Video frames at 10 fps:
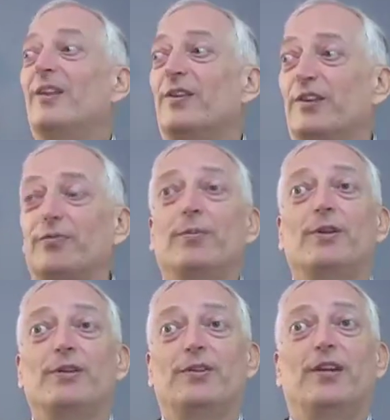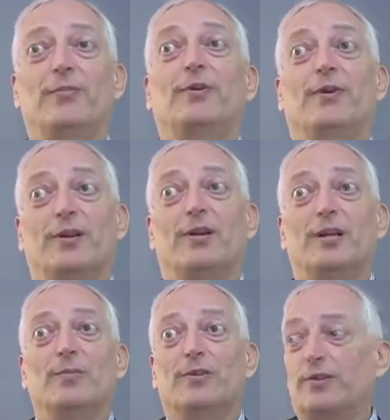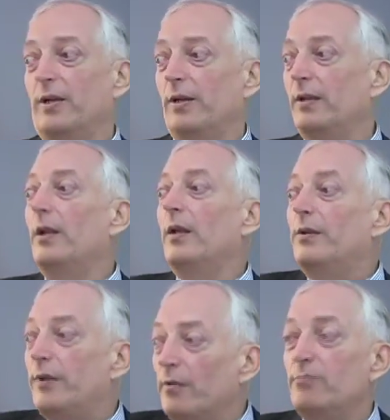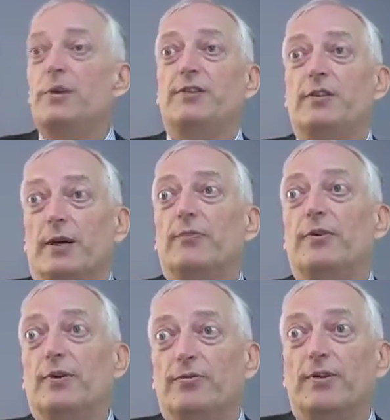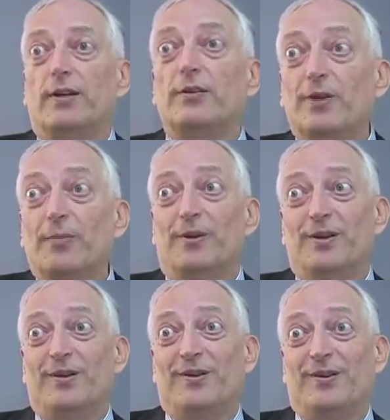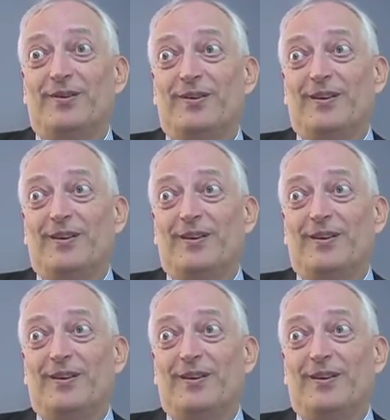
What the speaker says: This will be the same, but on a global scale. Don't mess it up for your fellow communists.